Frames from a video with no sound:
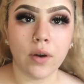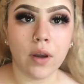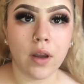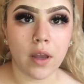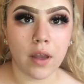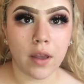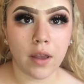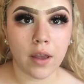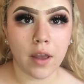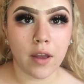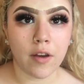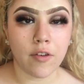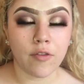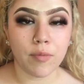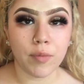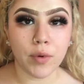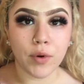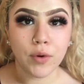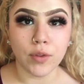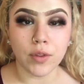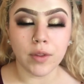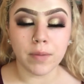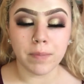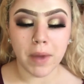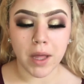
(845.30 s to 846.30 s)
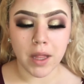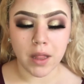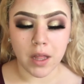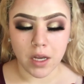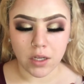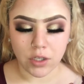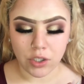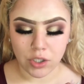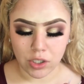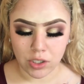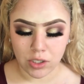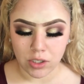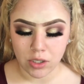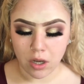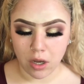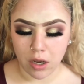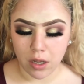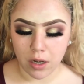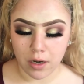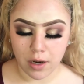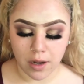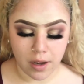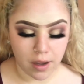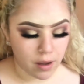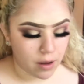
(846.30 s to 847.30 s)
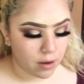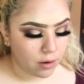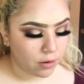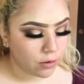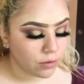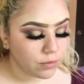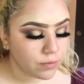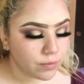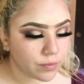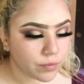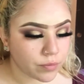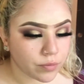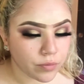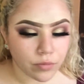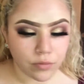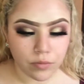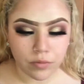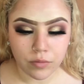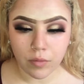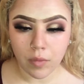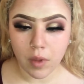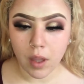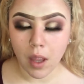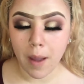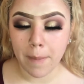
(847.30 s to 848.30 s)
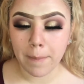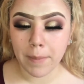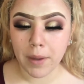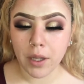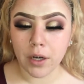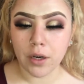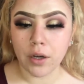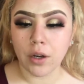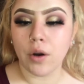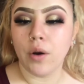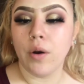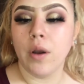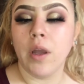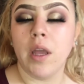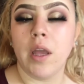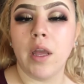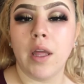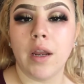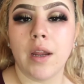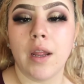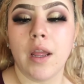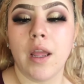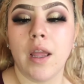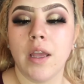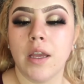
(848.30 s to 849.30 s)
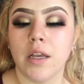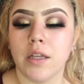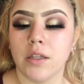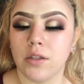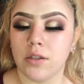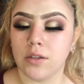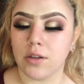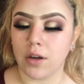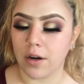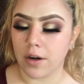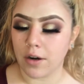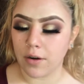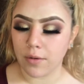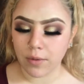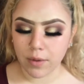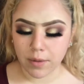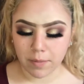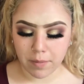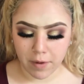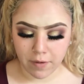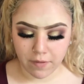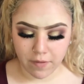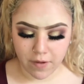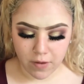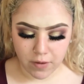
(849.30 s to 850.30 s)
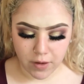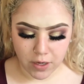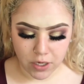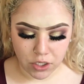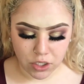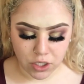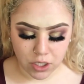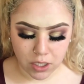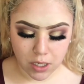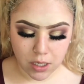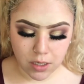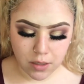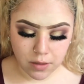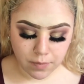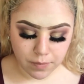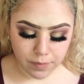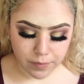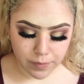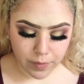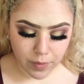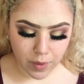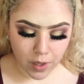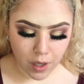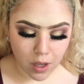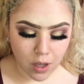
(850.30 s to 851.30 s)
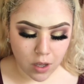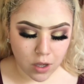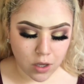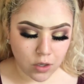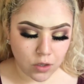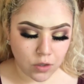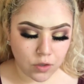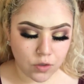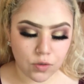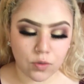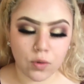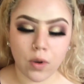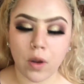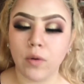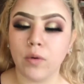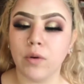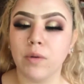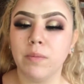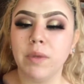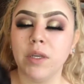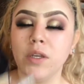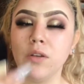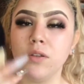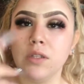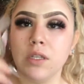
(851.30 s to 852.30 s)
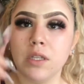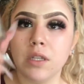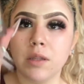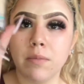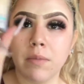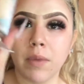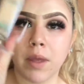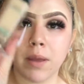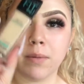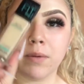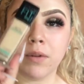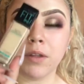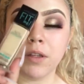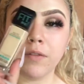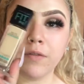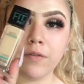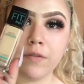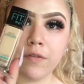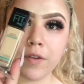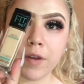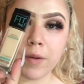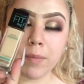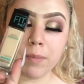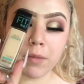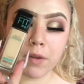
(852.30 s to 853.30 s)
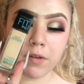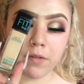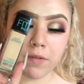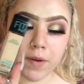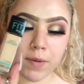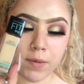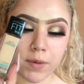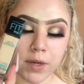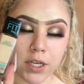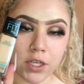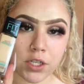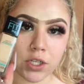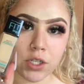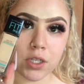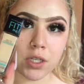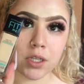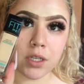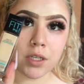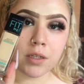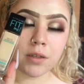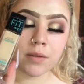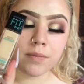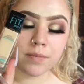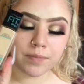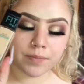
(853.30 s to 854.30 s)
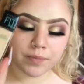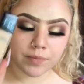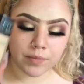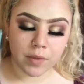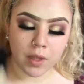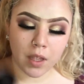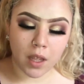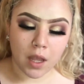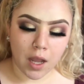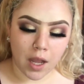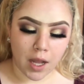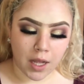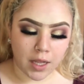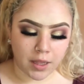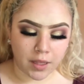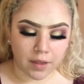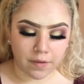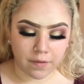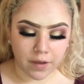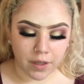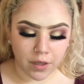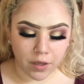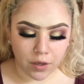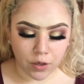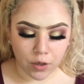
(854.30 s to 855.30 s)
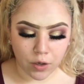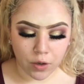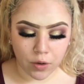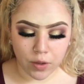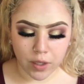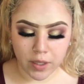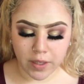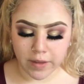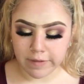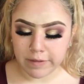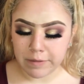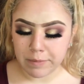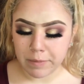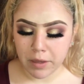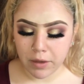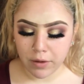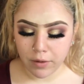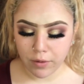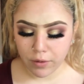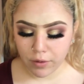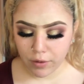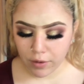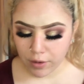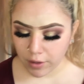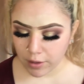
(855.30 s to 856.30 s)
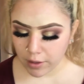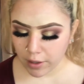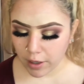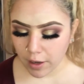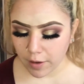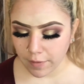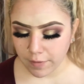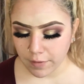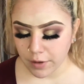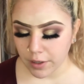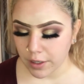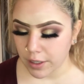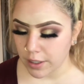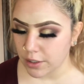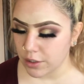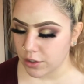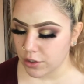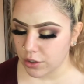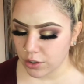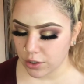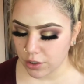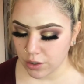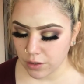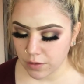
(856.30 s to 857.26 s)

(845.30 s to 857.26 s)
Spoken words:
I have both my lashes on now. I'm gonna go ahead and get started with my foundation. So I will be using the Maybelline Fit Me foundation. I love it, you know, it gives me good coverage,